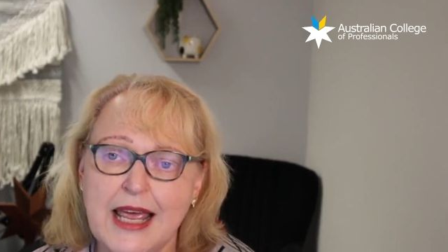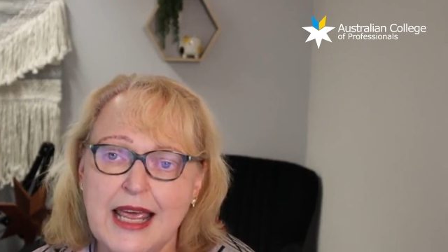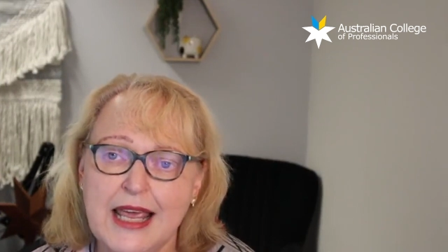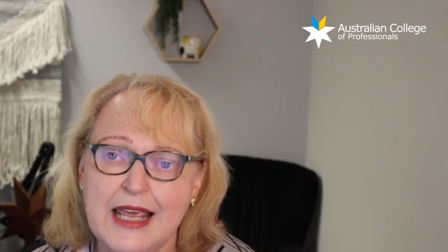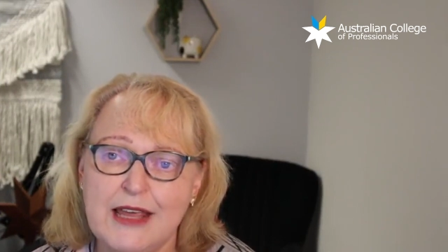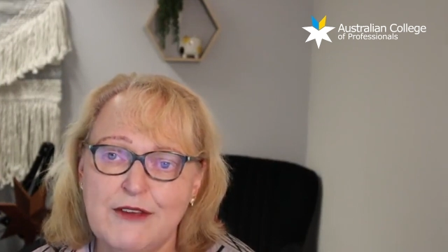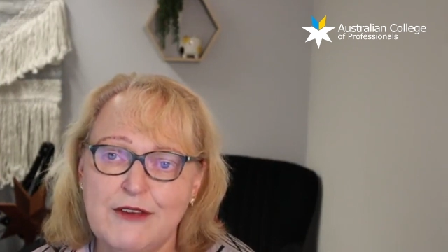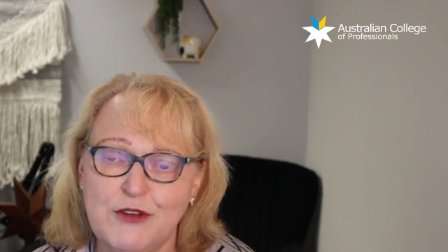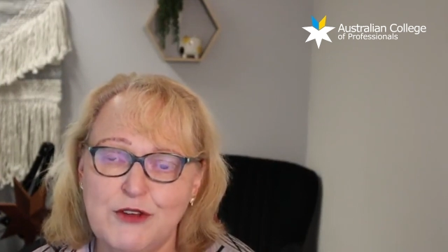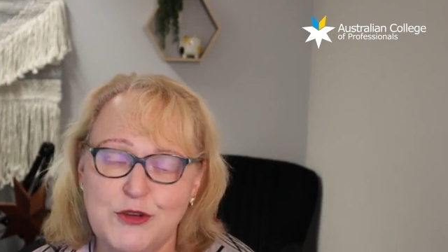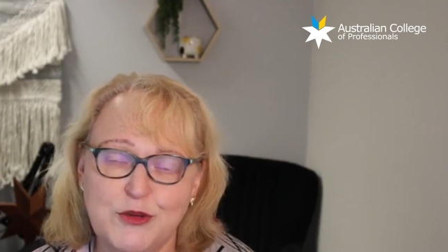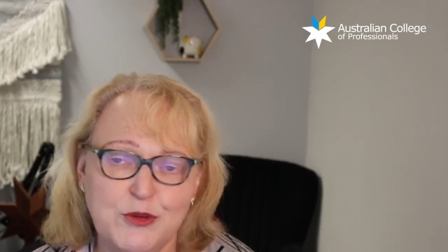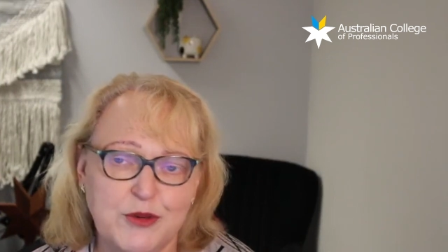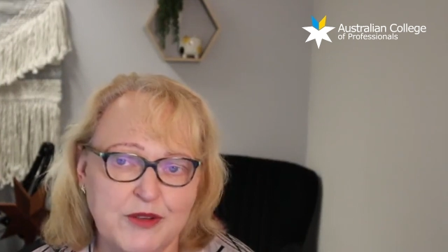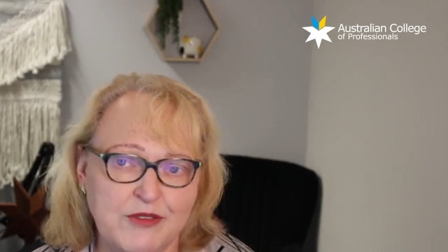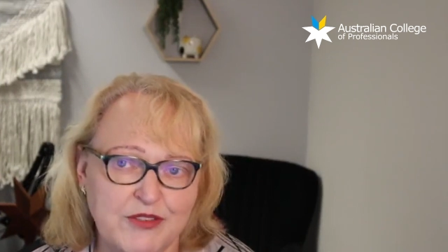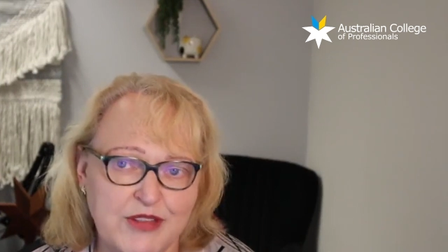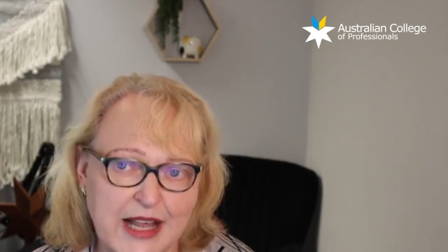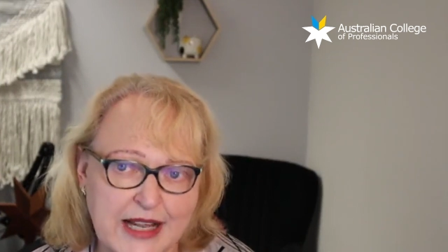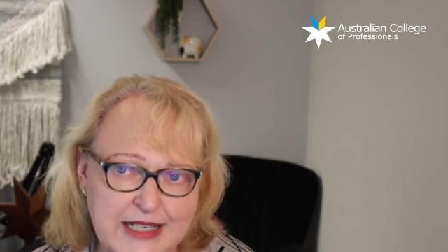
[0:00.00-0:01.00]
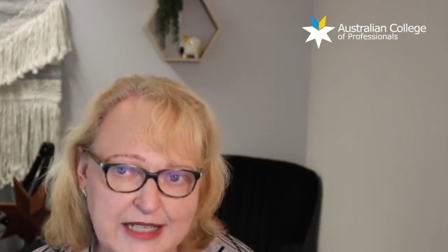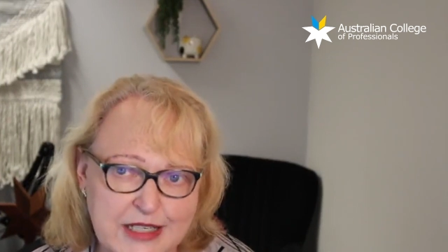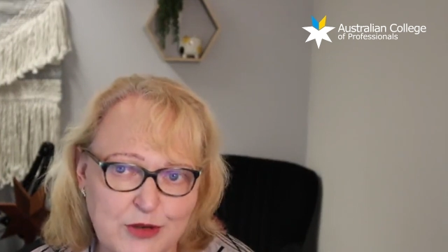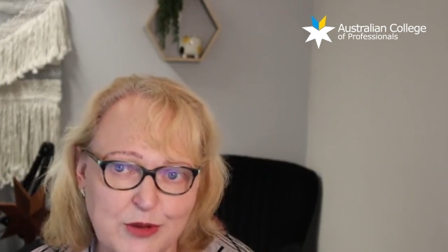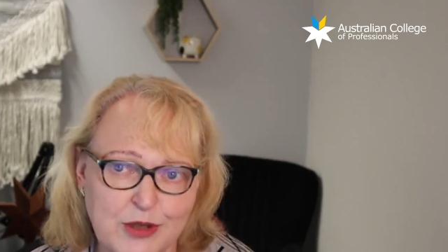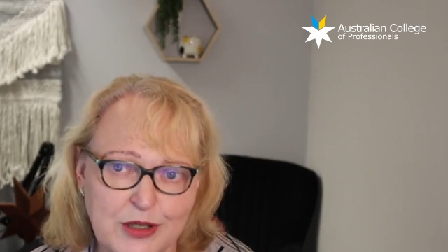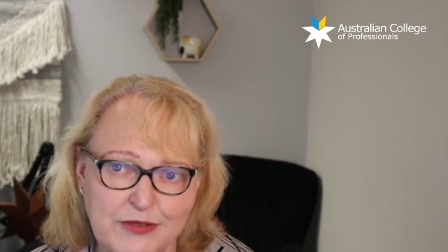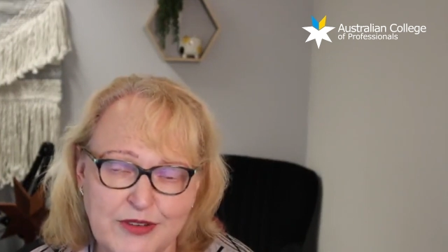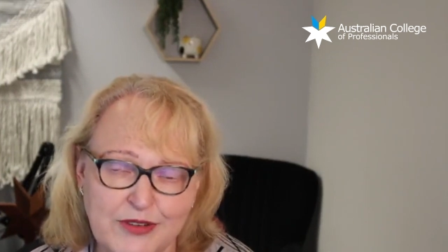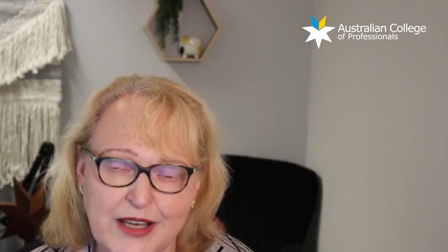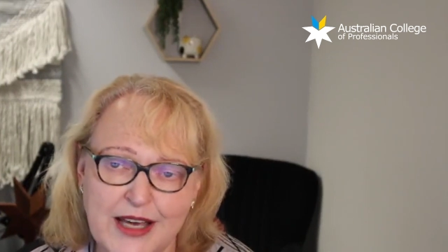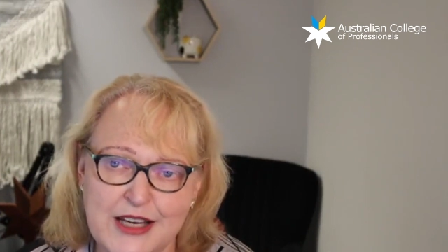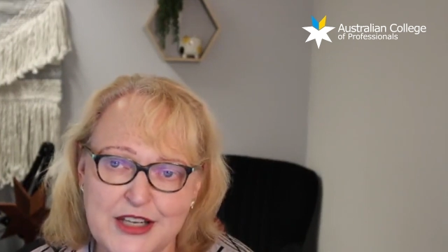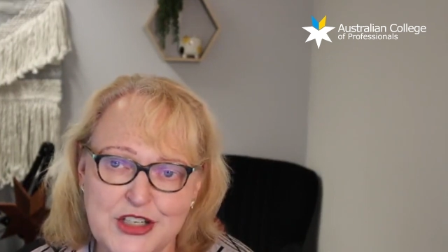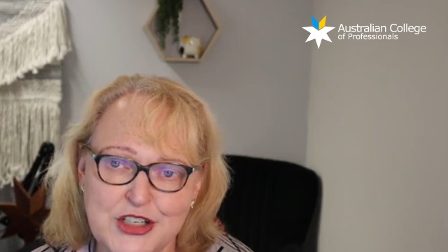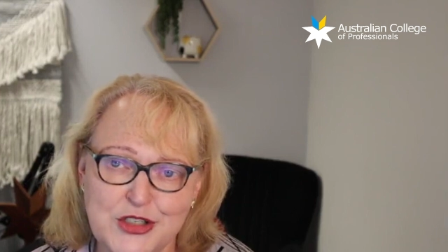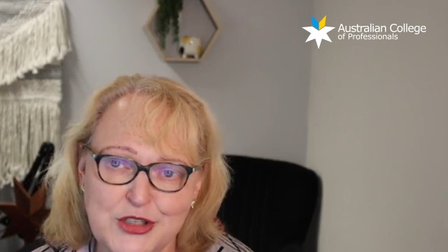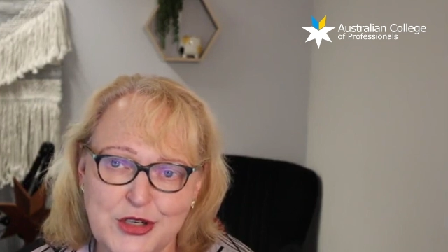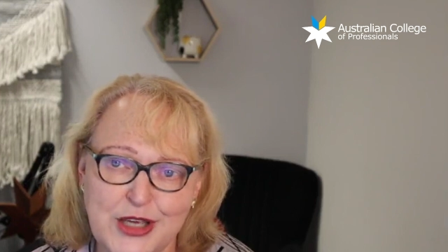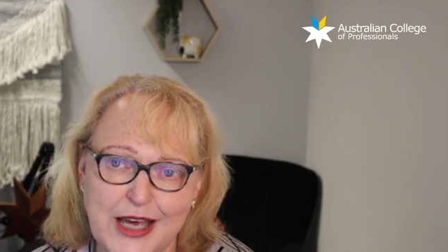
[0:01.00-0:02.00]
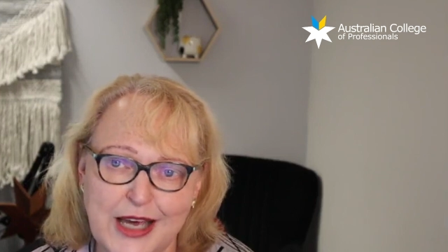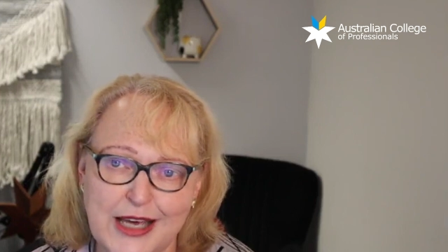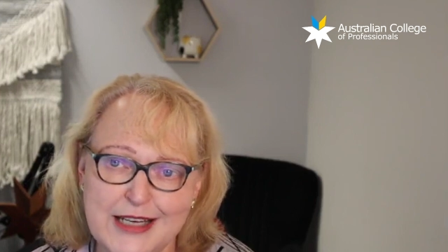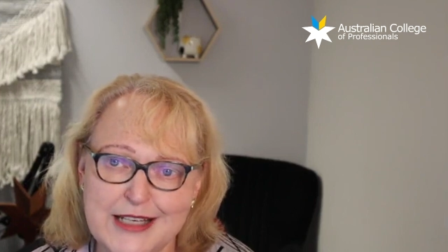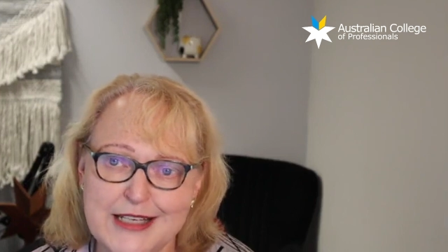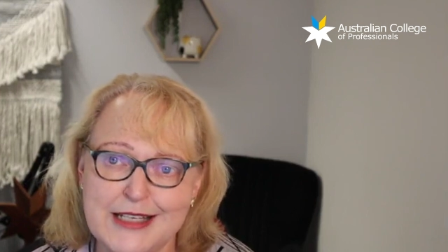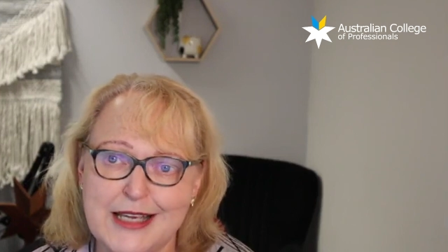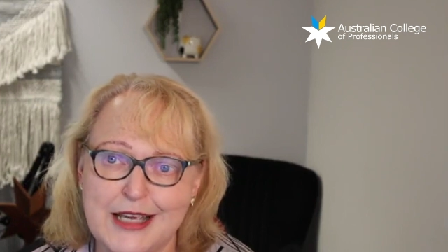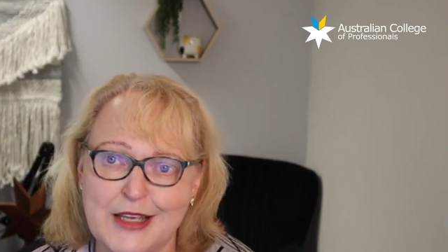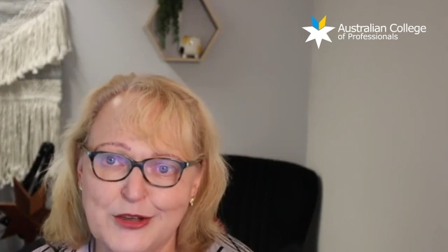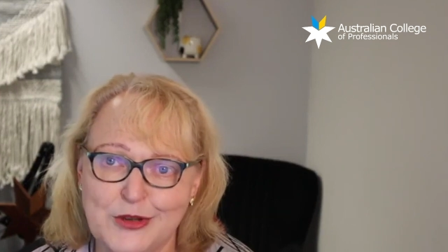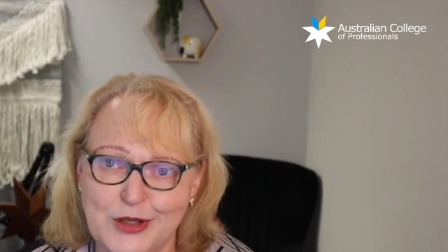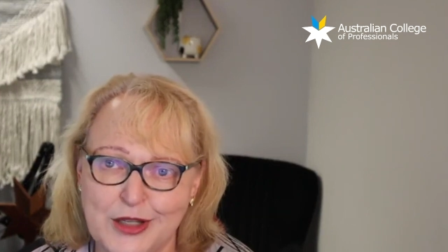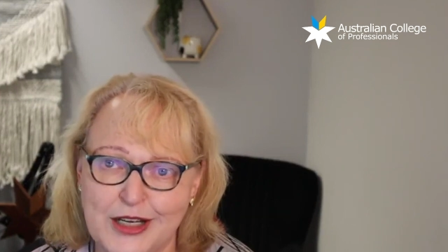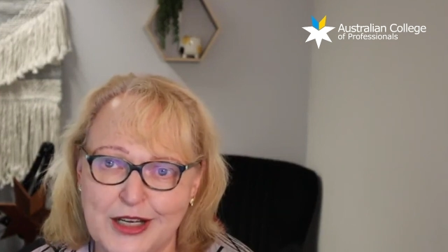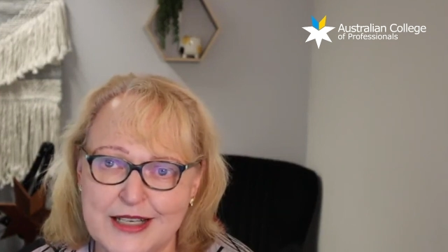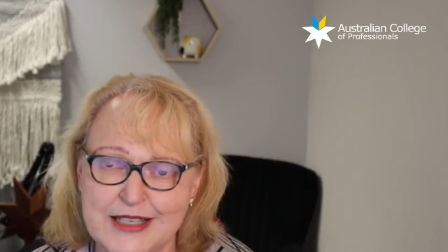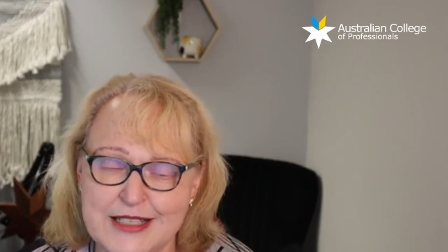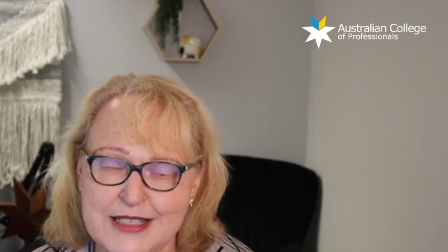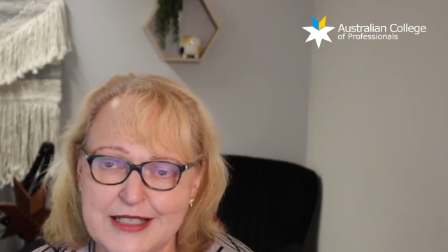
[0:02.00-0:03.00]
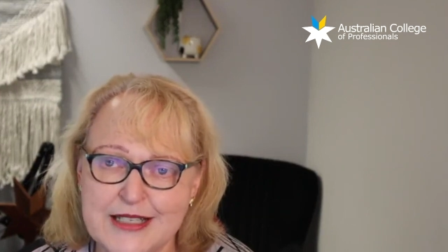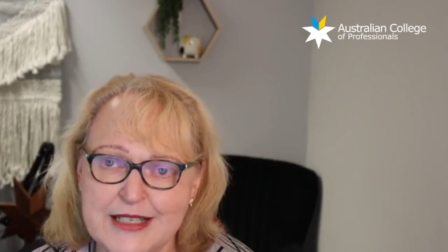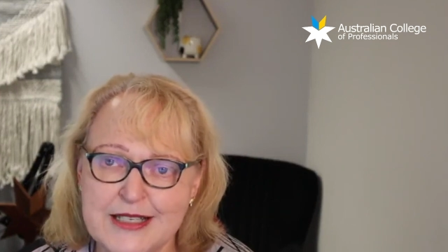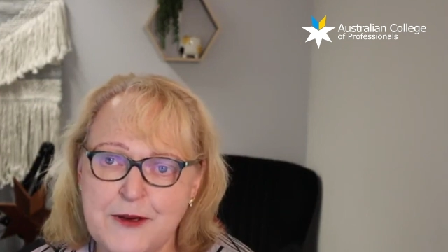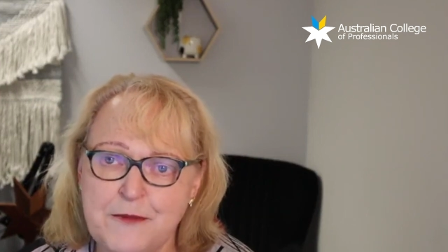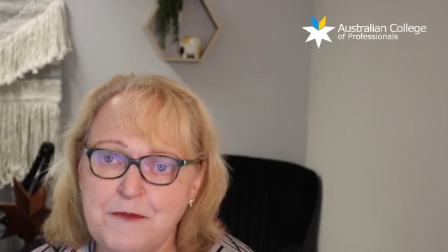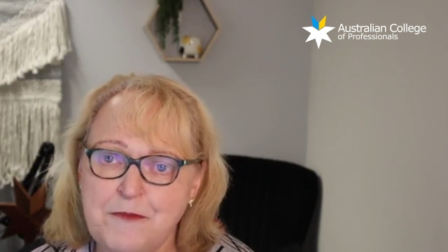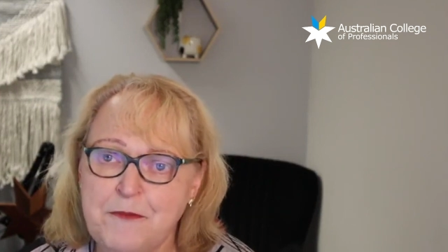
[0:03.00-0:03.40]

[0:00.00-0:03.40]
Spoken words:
if that's the qualification you gain to get your license,